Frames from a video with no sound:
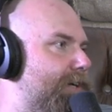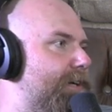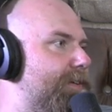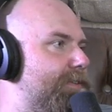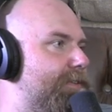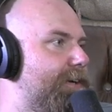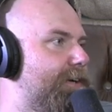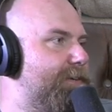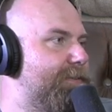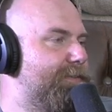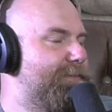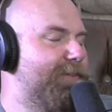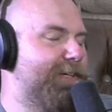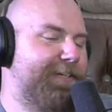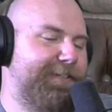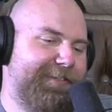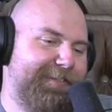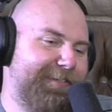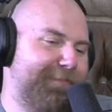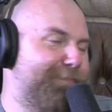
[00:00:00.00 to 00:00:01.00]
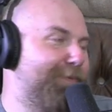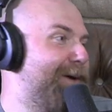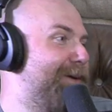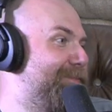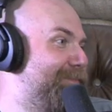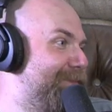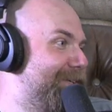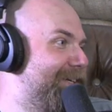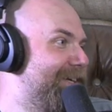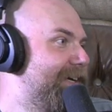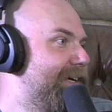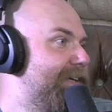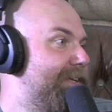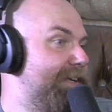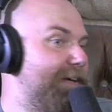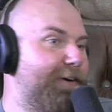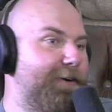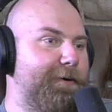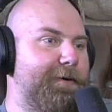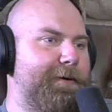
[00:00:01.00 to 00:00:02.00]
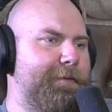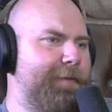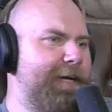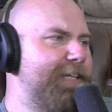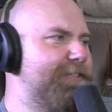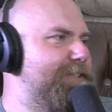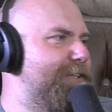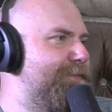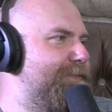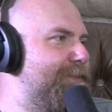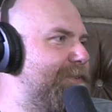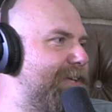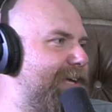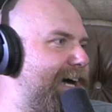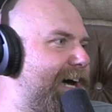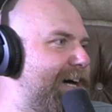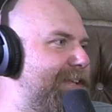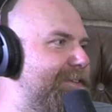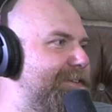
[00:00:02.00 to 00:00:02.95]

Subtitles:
Well, no, probably. Yeah, imagine if you're the guy.